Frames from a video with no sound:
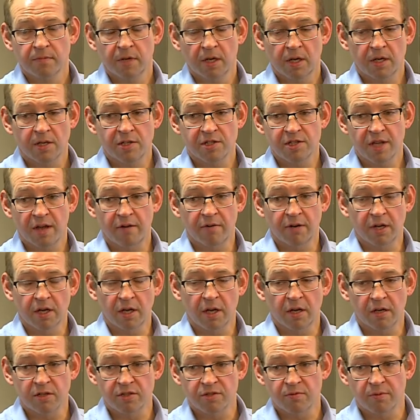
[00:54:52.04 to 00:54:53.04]
And is that
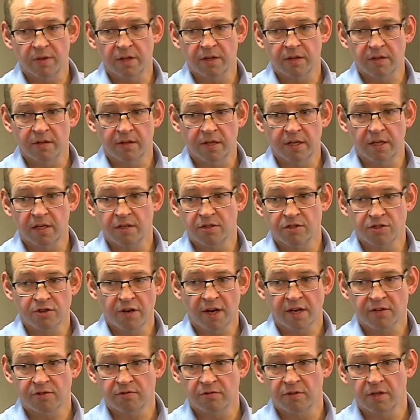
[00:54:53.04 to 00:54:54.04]
regardless of whether the
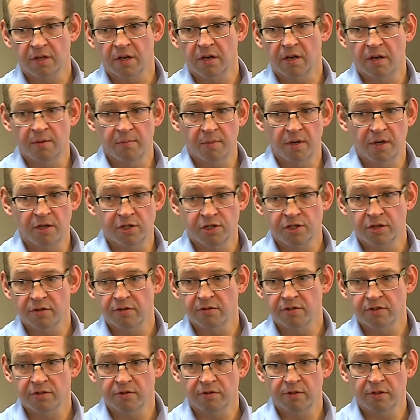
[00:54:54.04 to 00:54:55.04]
contractor or the client buy
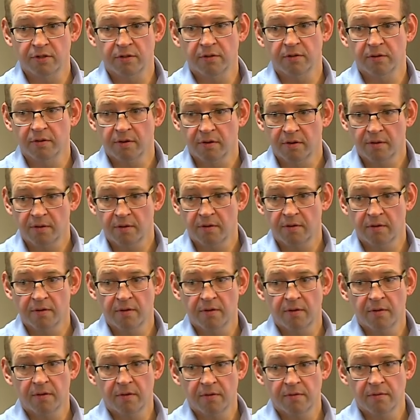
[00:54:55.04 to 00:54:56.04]
insurance or not? Uh, yeah.
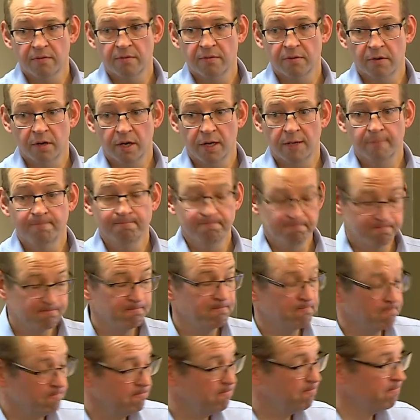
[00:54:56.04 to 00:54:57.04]
Really?
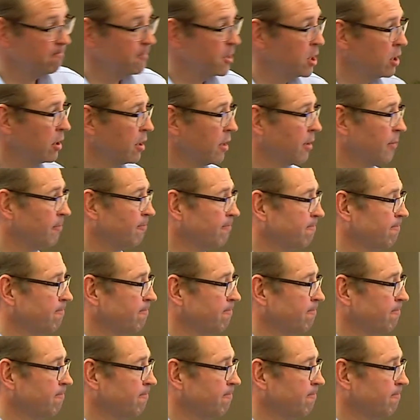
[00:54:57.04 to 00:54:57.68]
Mm. Okay.